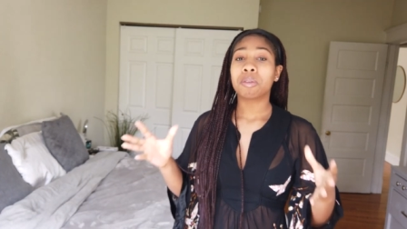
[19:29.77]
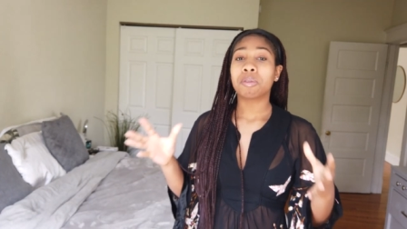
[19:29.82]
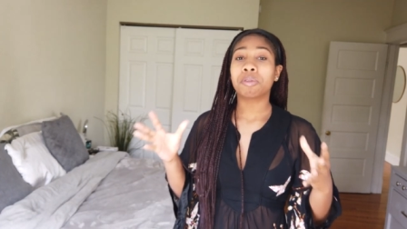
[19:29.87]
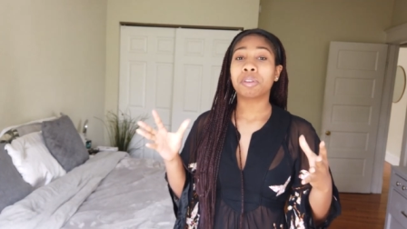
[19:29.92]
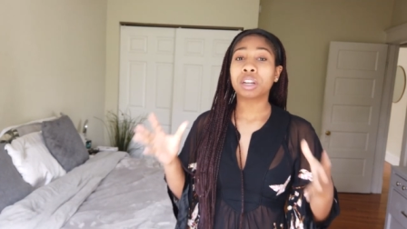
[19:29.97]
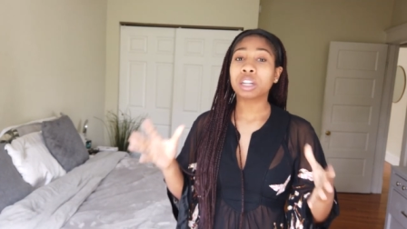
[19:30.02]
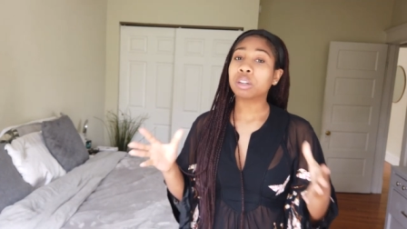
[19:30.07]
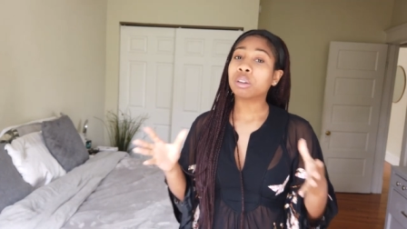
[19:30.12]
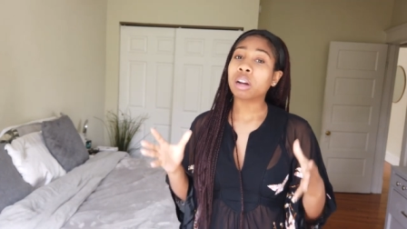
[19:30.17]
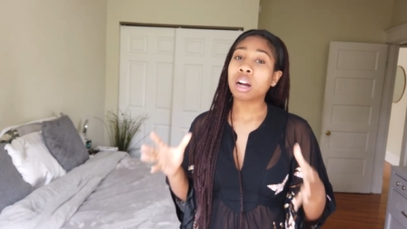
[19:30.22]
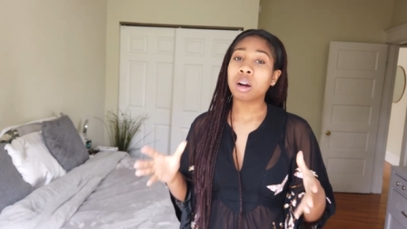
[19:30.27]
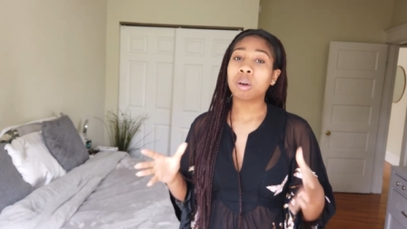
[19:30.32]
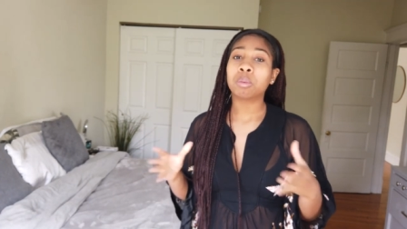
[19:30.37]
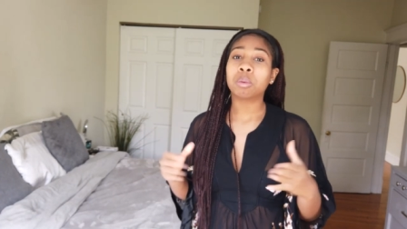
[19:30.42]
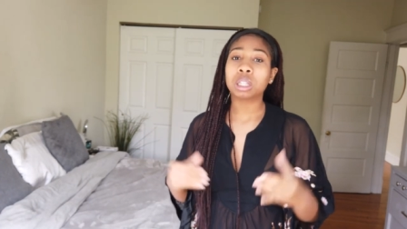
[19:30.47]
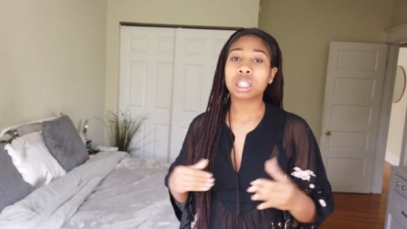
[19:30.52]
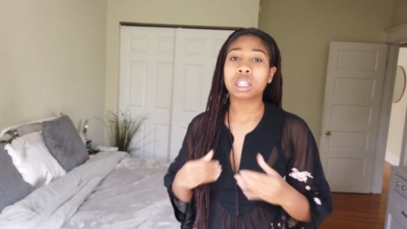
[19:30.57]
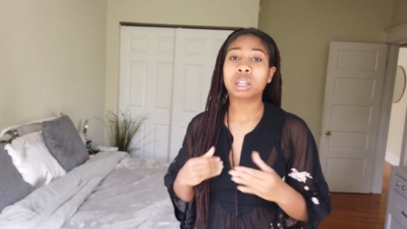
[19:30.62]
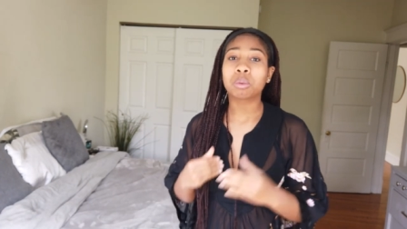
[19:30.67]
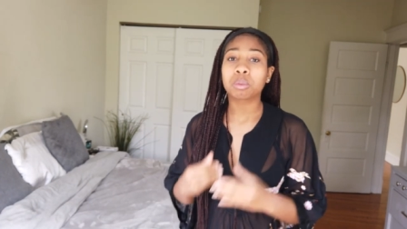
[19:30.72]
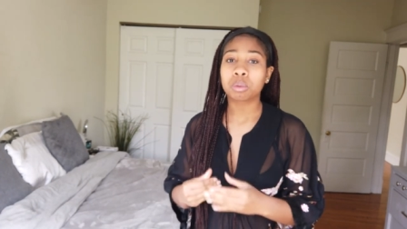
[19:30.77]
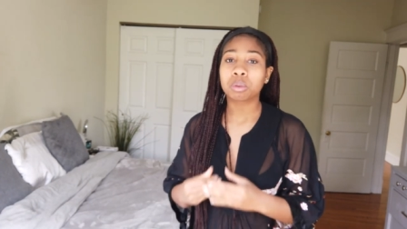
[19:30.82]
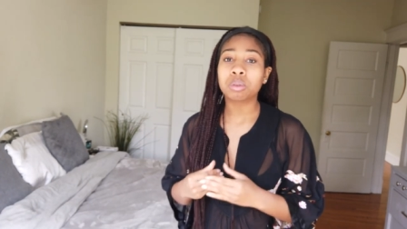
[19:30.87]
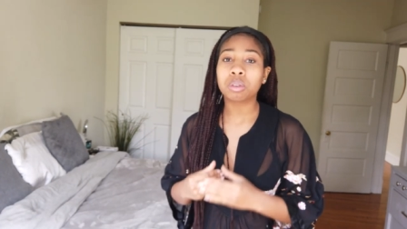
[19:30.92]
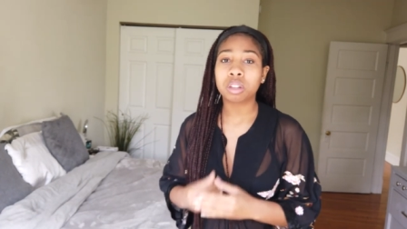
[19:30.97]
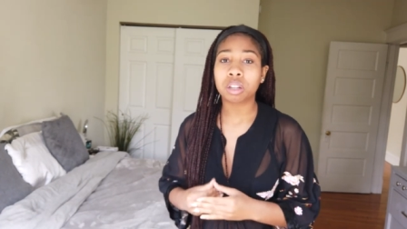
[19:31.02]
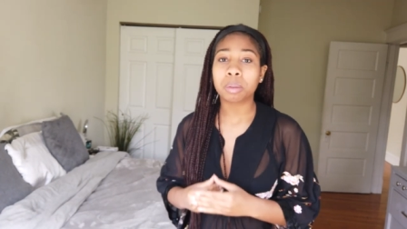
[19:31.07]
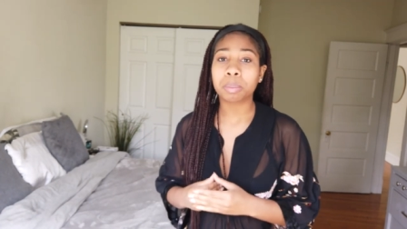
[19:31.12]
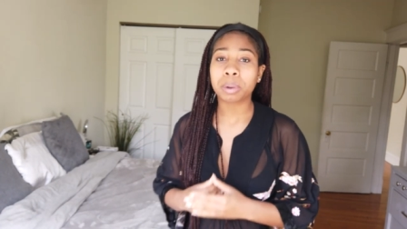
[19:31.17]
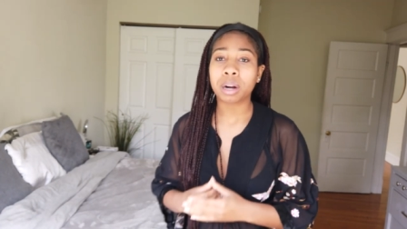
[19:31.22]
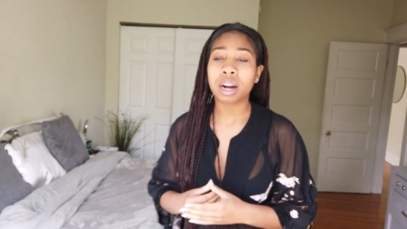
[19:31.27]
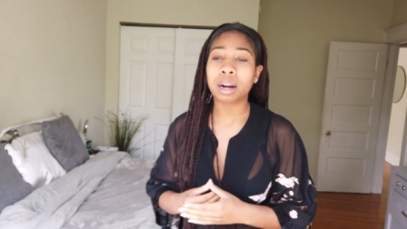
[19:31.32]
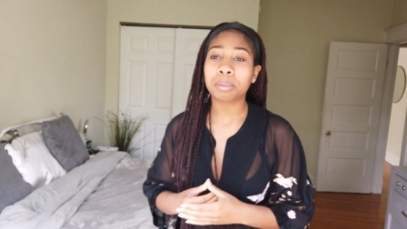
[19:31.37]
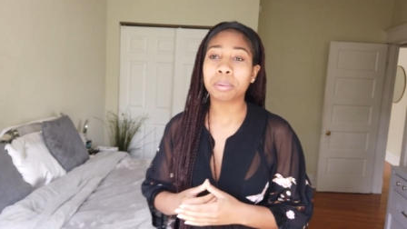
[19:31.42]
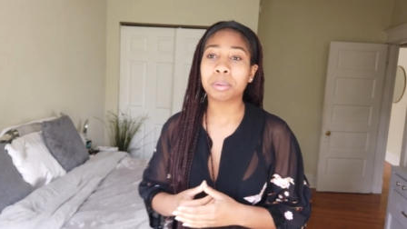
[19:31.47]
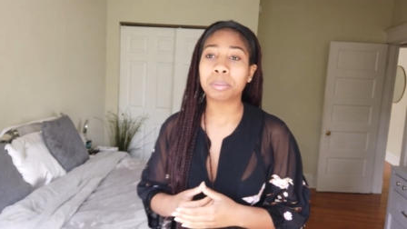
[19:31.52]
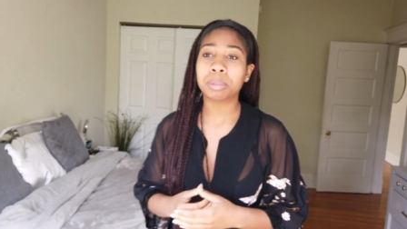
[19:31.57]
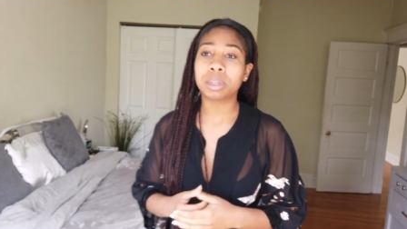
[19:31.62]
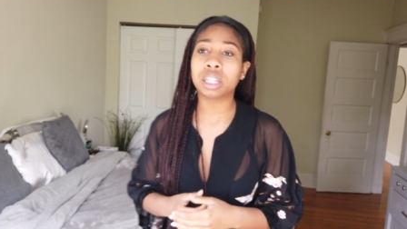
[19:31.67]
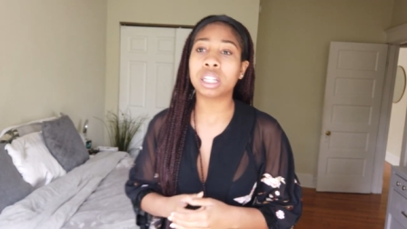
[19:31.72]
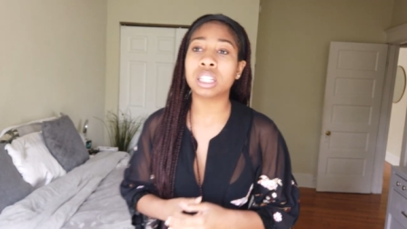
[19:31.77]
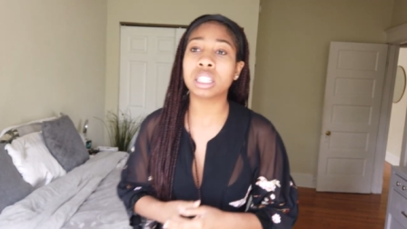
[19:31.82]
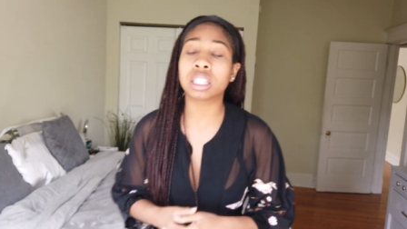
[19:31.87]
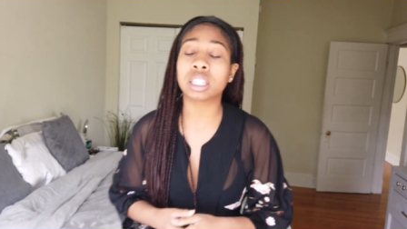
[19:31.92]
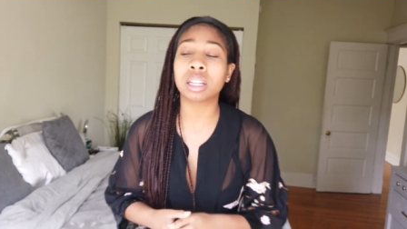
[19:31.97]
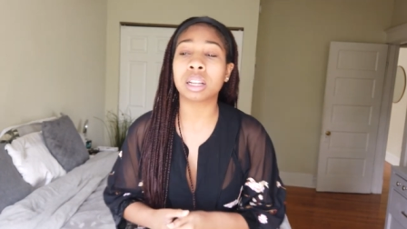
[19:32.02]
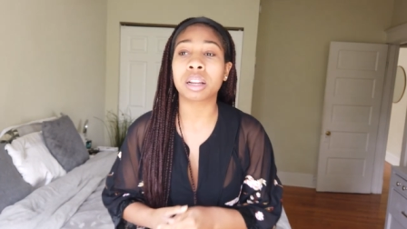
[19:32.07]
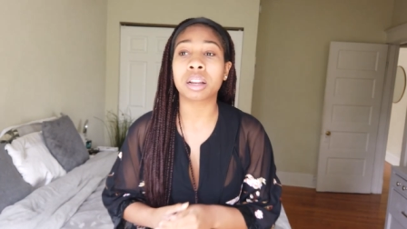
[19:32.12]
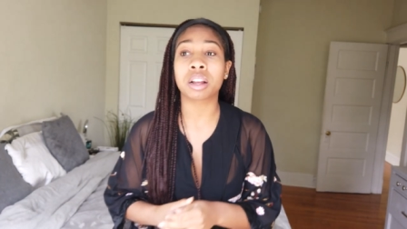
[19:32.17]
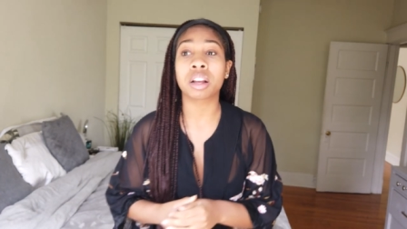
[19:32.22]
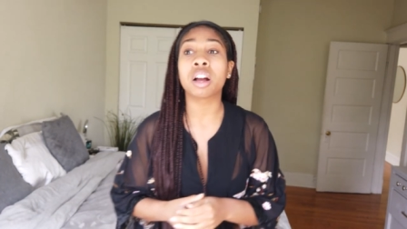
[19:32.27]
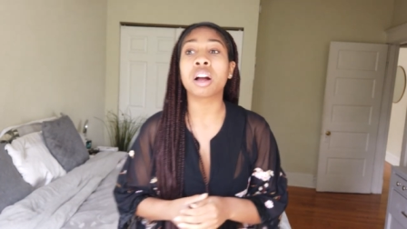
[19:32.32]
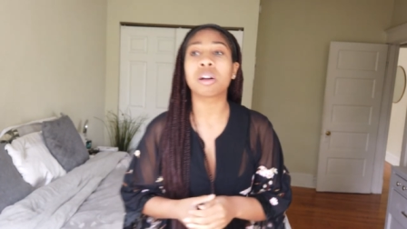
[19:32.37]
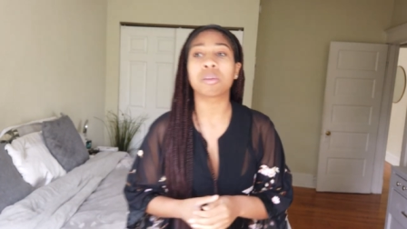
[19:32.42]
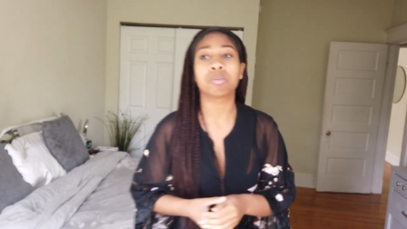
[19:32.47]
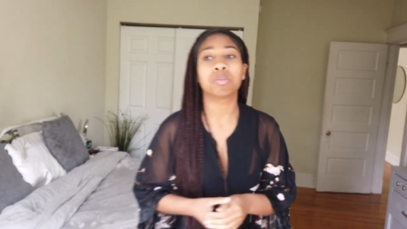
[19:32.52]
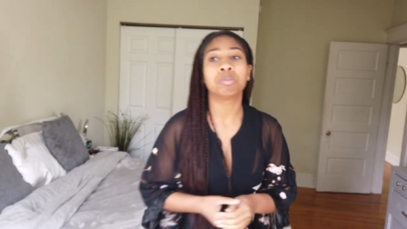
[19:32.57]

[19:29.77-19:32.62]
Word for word: figure out what the root of the problem is and